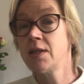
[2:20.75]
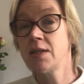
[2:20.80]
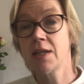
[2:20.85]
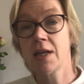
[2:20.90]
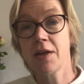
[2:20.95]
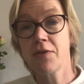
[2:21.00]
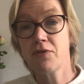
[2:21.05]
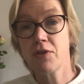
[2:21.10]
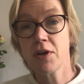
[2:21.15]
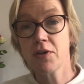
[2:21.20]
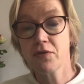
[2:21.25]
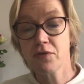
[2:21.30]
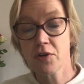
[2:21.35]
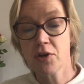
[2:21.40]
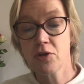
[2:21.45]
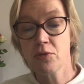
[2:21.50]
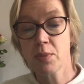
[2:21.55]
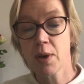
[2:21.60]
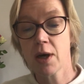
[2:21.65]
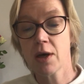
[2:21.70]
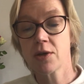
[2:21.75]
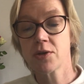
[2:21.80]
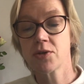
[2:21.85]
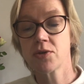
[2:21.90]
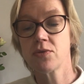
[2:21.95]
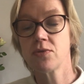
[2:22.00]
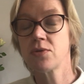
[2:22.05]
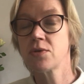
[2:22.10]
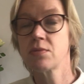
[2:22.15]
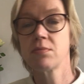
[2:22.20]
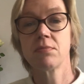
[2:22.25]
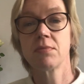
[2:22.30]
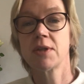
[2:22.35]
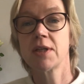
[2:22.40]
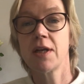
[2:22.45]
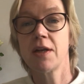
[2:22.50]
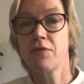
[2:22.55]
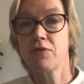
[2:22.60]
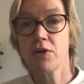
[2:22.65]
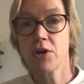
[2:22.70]
delivering food parcels,
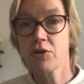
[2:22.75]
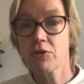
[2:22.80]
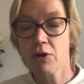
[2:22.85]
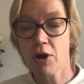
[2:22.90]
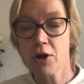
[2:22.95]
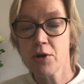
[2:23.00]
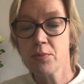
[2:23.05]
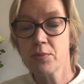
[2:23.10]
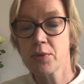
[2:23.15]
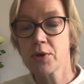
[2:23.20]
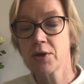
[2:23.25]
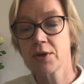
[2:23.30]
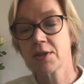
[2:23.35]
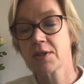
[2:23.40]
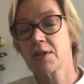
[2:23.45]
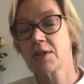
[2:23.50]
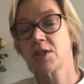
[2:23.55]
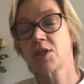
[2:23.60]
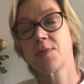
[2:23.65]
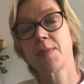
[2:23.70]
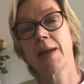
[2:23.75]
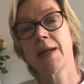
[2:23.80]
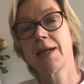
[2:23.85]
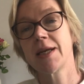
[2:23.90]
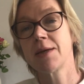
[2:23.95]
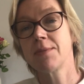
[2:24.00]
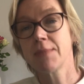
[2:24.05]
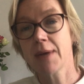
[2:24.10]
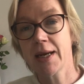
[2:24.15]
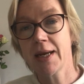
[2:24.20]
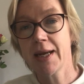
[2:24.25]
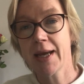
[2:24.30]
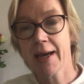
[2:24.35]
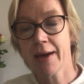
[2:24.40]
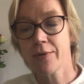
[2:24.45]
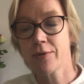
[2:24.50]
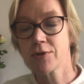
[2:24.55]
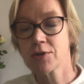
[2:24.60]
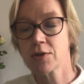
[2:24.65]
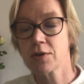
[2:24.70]
delivering Chromebooks and spending many
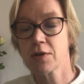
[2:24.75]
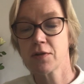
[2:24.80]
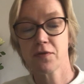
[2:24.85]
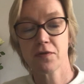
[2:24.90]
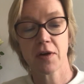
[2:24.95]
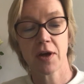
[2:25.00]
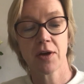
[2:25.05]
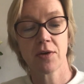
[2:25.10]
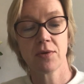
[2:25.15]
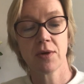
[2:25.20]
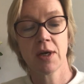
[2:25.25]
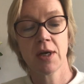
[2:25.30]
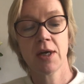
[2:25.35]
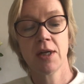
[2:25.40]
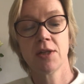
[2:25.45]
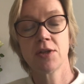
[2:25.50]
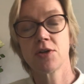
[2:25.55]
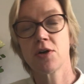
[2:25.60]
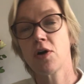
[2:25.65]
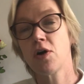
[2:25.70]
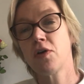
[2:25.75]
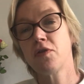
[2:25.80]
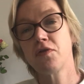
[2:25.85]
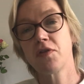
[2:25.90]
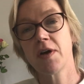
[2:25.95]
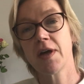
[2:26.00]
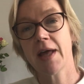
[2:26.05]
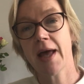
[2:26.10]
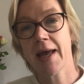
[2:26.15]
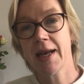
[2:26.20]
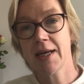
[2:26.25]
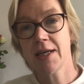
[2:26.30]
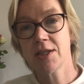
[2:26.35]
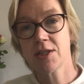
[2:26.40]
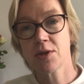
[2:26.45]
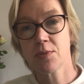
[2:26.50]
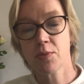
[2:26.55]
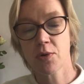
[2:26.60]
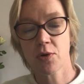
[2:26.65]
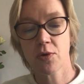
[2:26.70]
hours on the phone to offer any
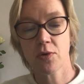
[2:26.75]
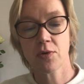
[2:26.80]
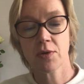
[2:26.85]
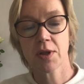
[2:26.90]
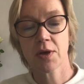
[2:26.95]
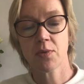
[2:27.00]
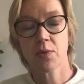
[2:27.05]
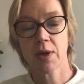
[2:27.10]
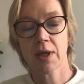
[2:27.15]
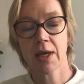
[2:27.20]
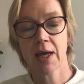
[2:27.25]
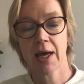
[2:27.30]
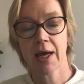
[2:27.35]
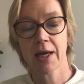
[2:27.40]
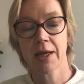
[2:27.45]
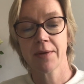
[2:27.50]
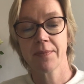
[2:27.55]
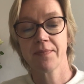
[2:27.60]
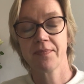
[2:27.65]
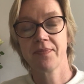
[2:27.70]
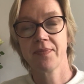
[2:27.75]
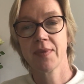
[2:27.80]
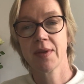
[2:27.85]
support that we can.